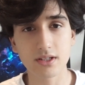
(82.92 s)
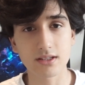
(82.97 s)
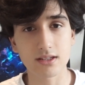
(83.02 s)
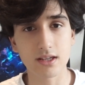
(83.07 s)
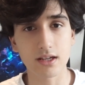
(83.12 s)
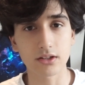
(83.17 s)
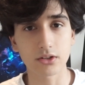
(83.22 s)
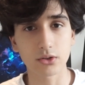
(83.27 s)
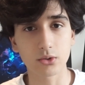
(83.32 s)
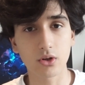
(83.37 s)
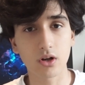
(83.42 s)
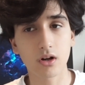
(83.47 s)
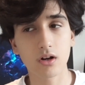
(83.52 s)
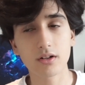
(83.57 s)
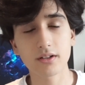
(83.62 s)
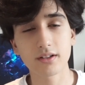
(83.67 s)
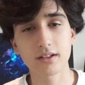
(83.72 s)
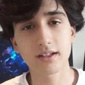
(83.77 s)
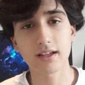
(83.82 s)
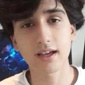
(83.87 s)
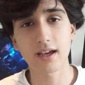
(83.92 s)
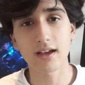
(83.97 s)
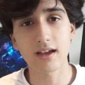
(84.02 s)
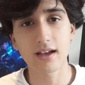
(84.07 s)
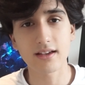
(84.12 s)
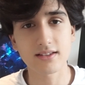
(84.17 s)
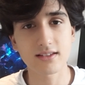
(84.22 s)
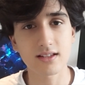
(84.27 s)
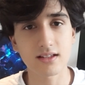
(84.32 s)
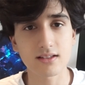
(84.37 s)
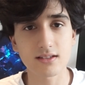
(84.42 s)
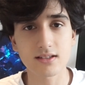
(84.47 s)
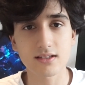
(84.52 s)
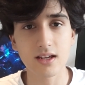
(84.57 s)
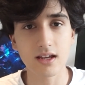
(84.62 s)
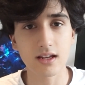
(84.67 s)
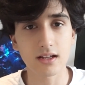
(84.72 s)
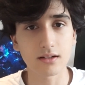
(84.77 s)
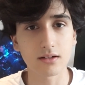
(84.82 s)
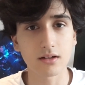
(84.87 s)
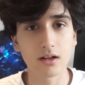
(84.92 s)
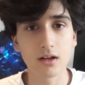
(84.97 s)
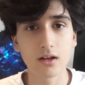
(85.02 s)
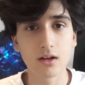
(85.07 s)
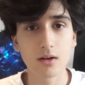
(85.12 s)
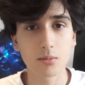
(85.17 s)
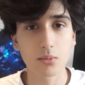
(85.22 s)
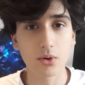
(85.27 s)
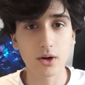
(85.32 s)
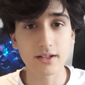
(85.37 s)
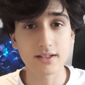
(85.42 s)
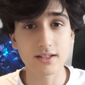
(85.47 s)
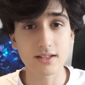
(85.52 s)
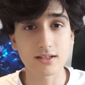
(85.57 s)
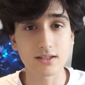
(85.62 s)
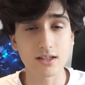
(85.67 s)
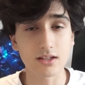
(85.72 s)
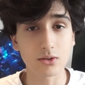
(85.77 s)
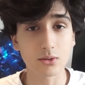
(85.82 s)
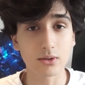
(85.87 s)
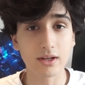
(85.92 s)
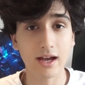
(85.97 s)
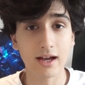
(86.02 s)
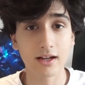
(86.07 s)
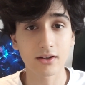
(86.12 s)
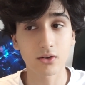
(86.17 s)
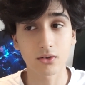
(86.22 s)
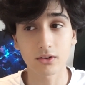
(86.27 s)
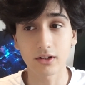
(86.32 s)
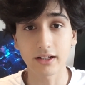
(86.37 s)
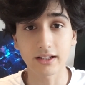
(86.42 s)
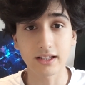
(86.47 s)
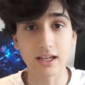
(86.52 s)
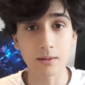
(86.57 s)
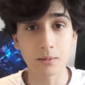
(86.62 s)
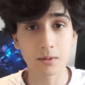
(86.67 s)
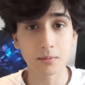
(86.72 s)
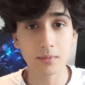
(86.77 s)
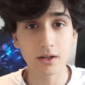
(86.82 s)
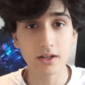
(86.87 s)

is that you can't get as insane prices that you can on like gaming